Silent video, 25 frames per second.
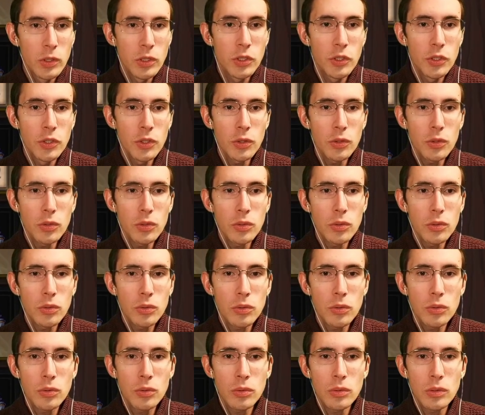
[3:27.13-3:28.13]
Could
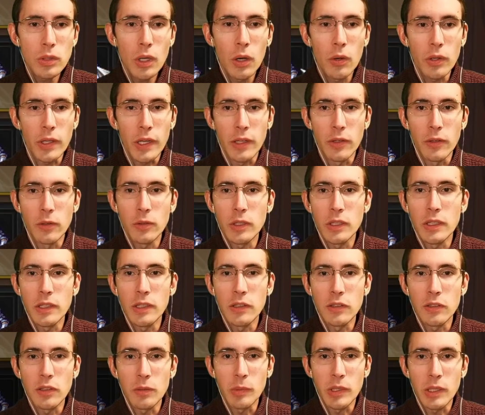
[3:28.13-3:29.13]
you... Okay, you
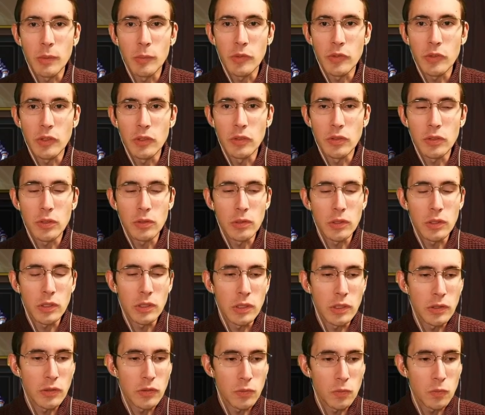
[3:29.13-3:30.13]
could easily become a
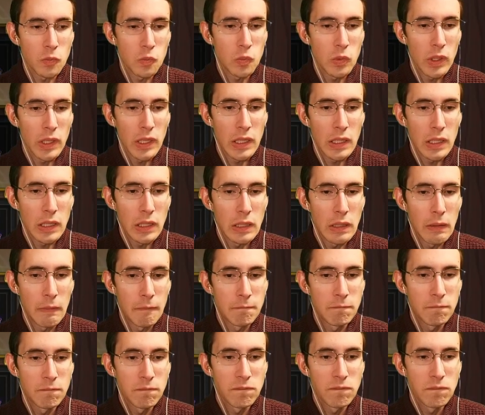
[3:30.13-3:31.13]
centurion as well.